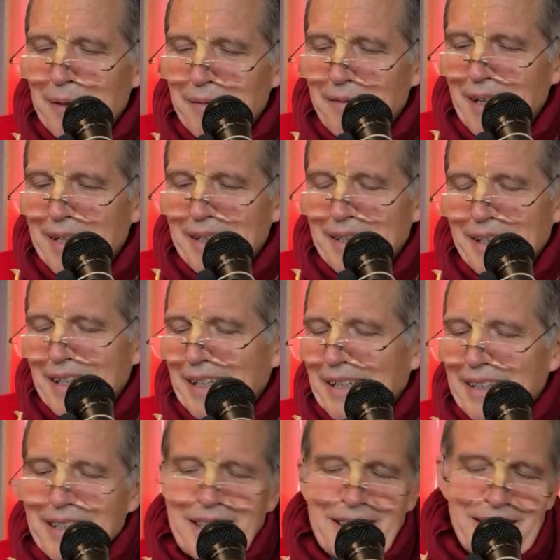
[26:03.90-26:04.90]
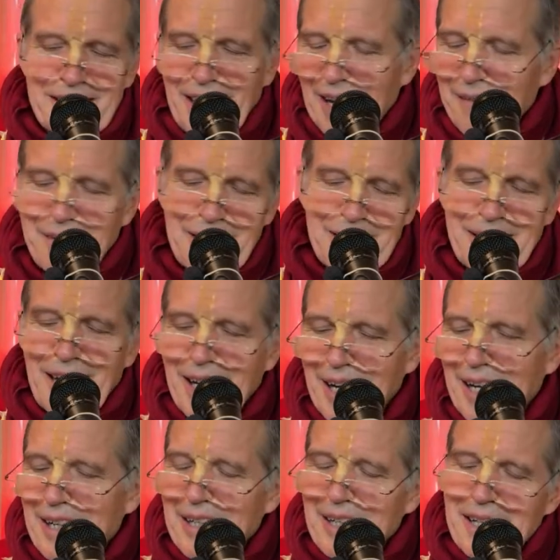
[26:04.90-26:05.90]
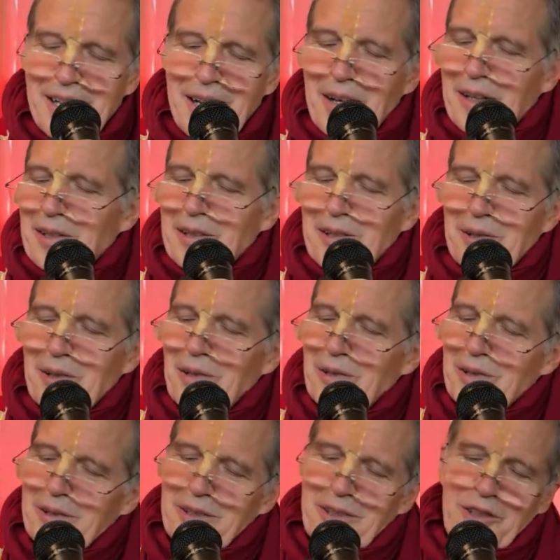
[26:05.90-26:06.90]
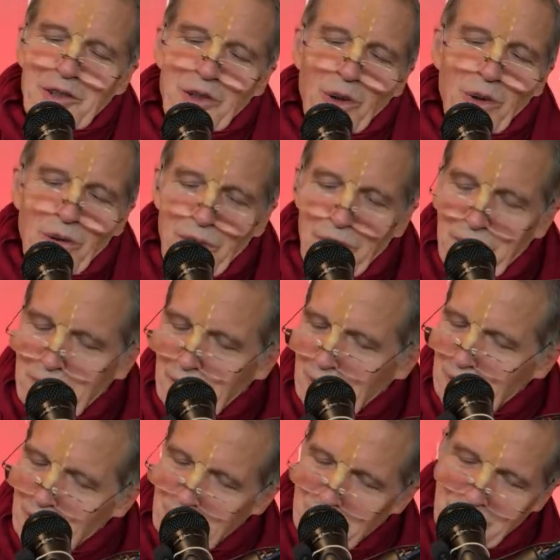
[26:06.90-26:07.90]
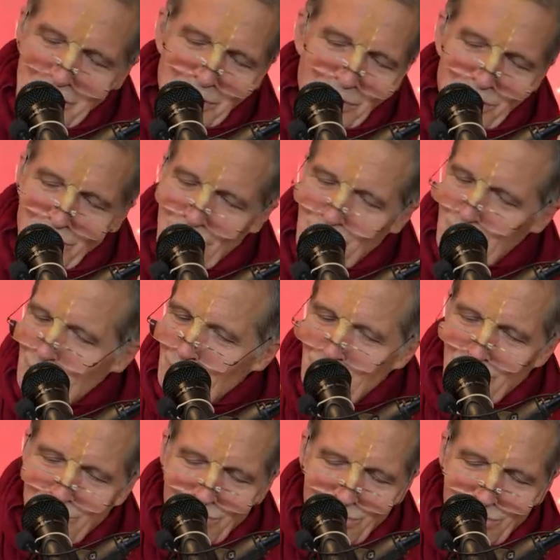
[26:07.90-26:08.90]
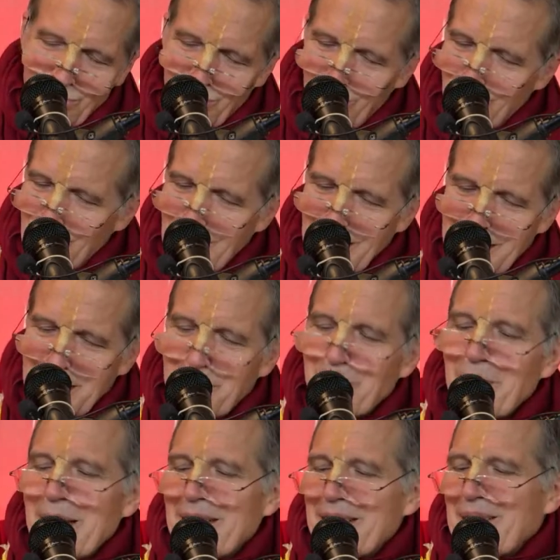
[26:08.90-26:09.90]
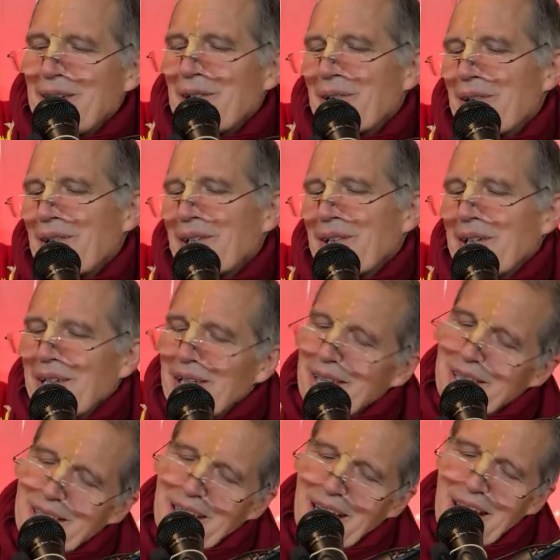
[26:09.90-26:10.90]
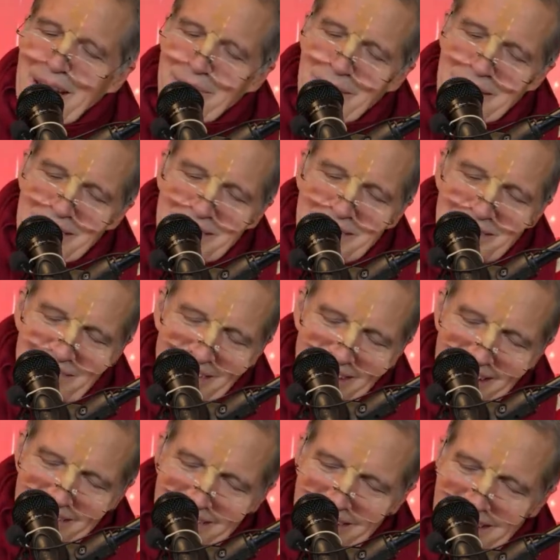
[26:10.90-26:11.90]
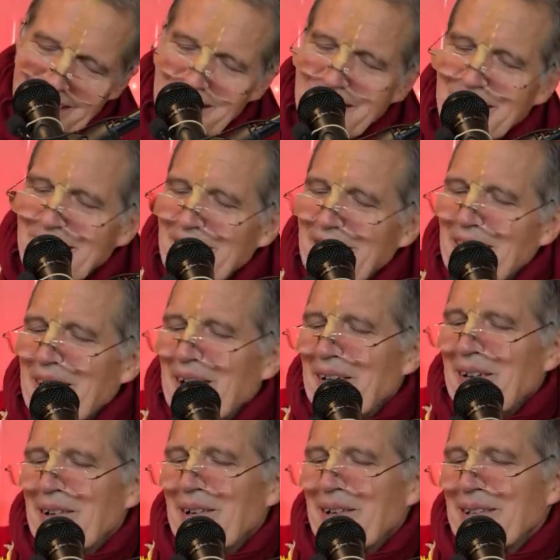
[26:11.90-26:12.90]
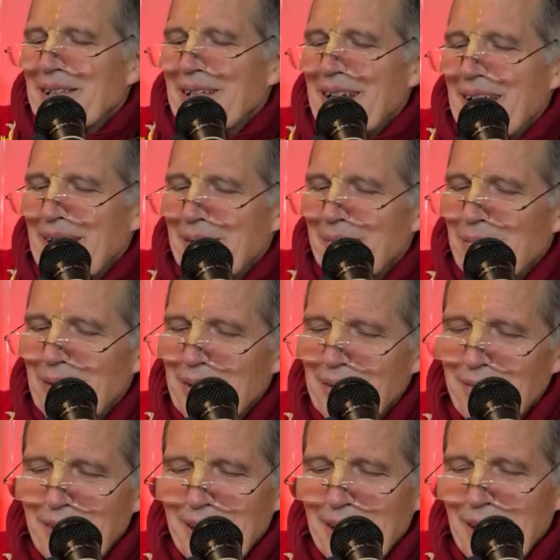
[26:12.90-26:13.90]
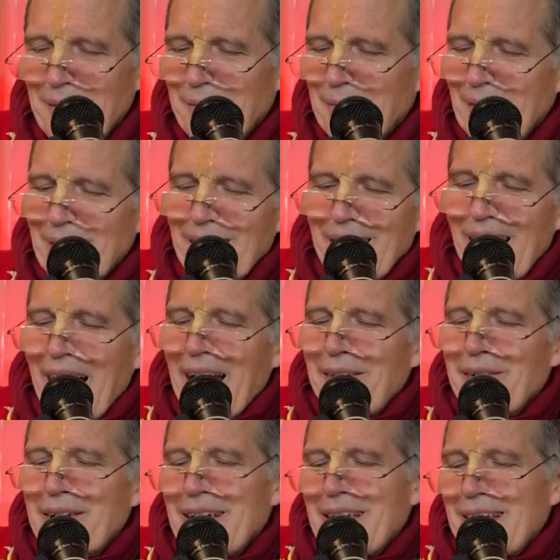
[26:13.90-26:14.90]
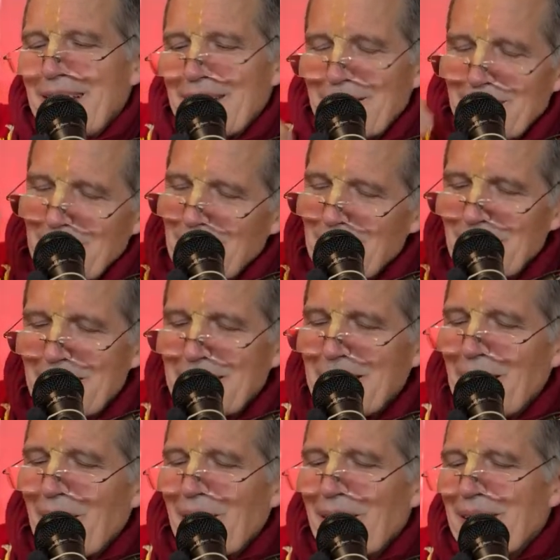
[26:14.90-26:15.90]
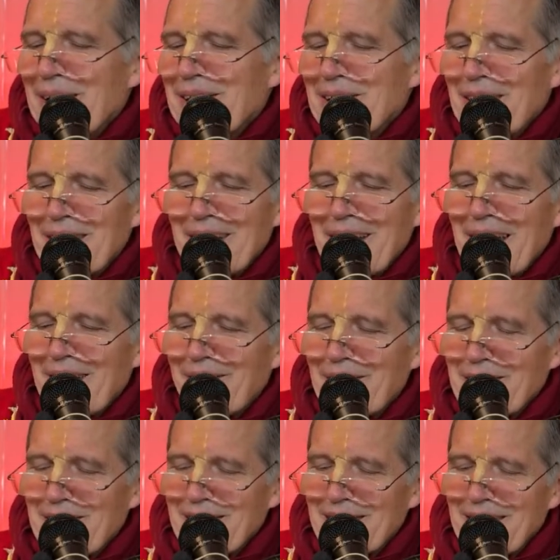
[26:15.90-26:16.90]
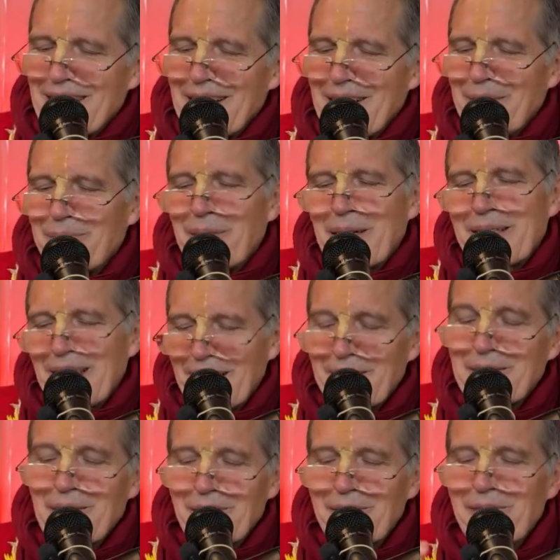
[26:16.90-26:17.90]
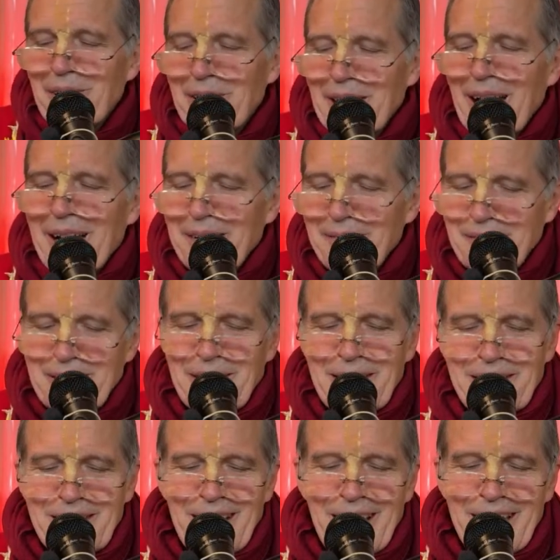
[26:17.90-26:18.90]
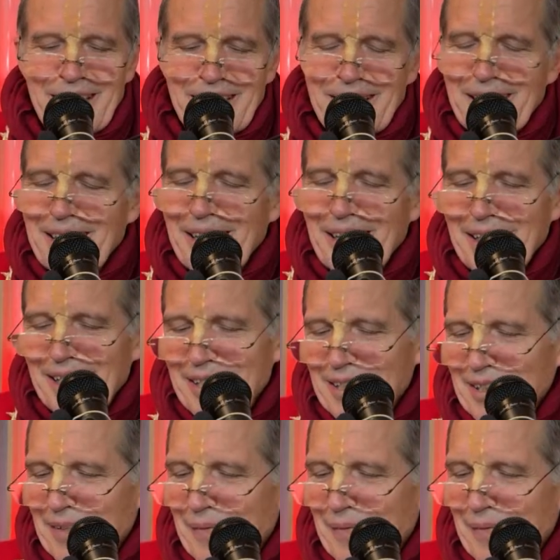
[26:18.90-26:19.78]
when this avatar, you know, dove, so to say, like a meteor, came into our uh, earthly atmosphere. I will read it to you in the original language, uh, but uh, don't worry, I have translated in English.